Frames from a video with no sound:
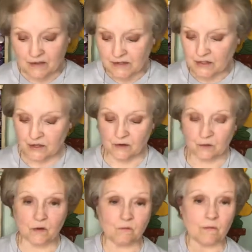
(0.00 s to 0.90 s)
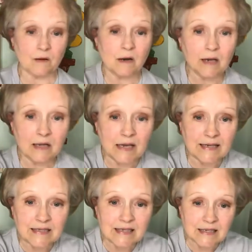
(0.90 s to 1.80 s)
So
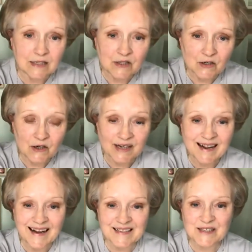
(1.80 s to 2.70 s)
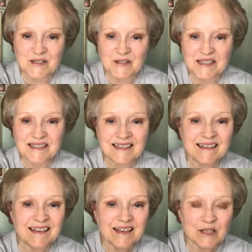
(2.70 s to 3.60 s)
let's get started. Hi, Susan.
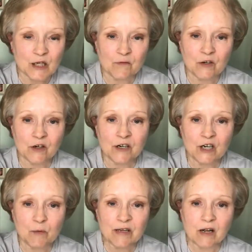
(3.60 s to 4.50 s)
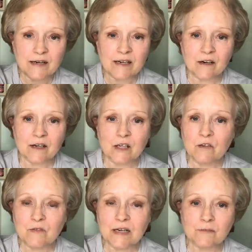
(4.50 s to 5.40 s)
So if you're a newbie on here and
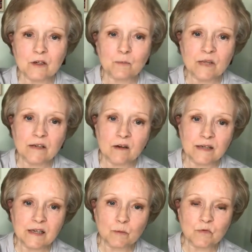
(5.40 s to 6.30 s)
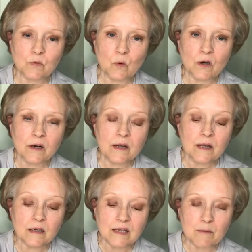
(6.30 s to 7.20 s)
you've never been on here before,
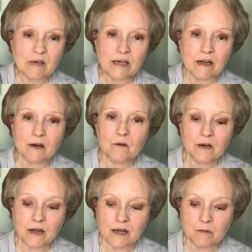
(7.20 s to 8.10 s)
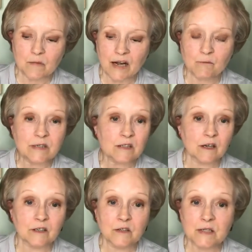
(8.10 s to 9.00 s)
let me know. Um, I've been
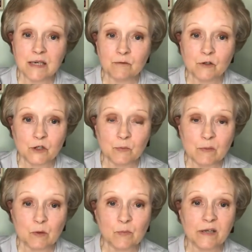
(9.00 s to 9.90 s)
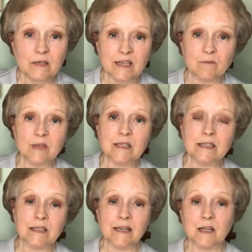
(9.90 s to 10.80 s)
talking to several new people because I've been
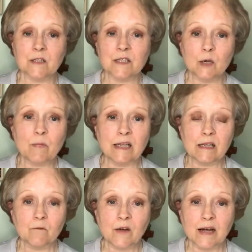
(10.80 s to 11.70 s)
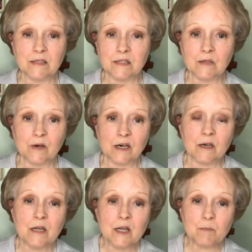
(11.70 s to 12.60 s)
sending out so many invites to our
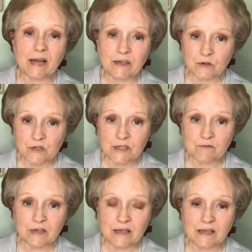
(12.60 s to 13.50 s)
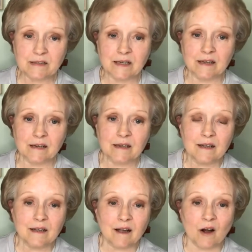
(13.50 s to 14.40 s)
painters event and
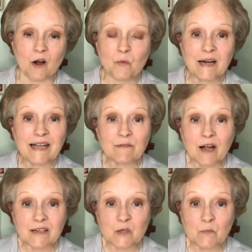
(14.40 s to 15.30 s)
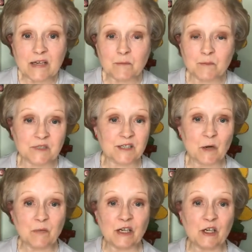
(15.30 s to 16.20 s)
already have gotten to meet so
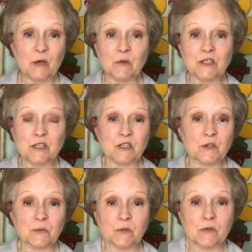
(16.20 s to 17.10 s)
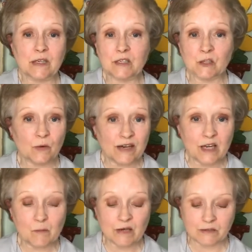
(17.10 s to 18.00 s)
many new ones just through
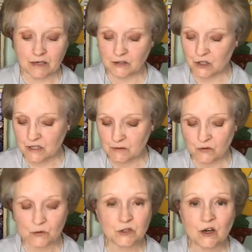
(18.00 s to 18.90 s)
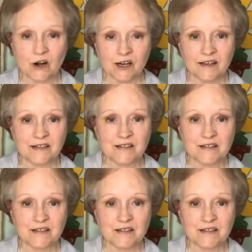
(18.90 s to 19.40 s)
Instagram and, and just through talking.